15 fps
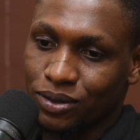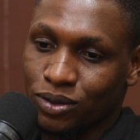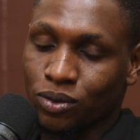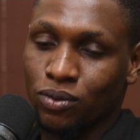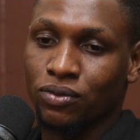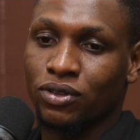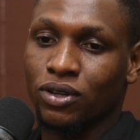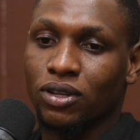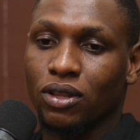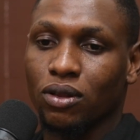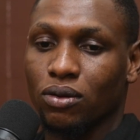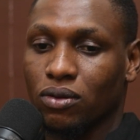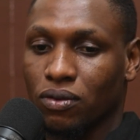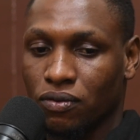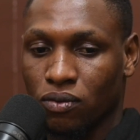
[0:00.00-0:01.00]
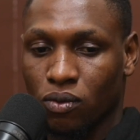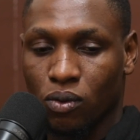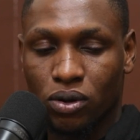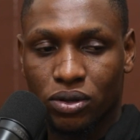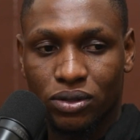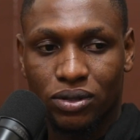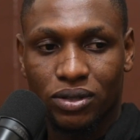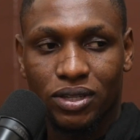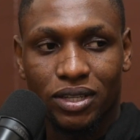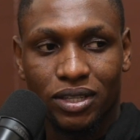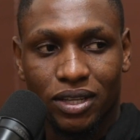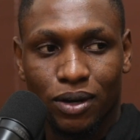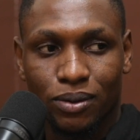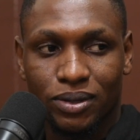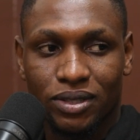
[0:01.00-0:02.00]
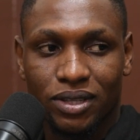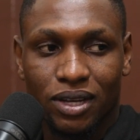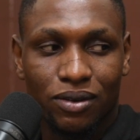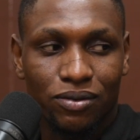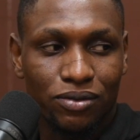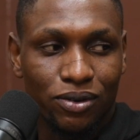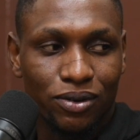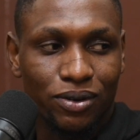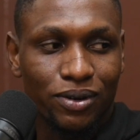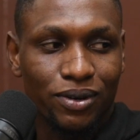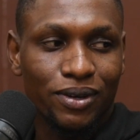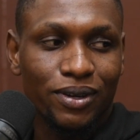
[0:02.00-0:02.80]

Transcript: So we've done a lot of works. Now it's time for